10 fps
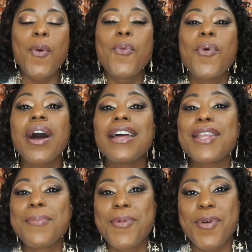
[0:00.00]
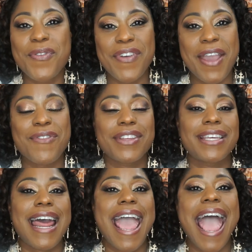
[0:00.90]
One more favor
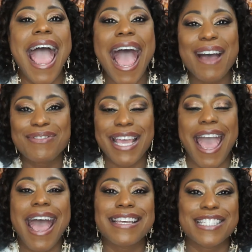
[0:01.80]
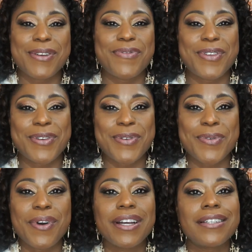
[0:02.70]
that I have to ask of
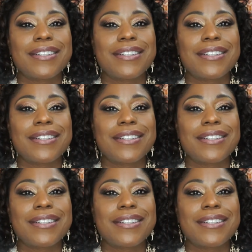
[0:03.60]
you.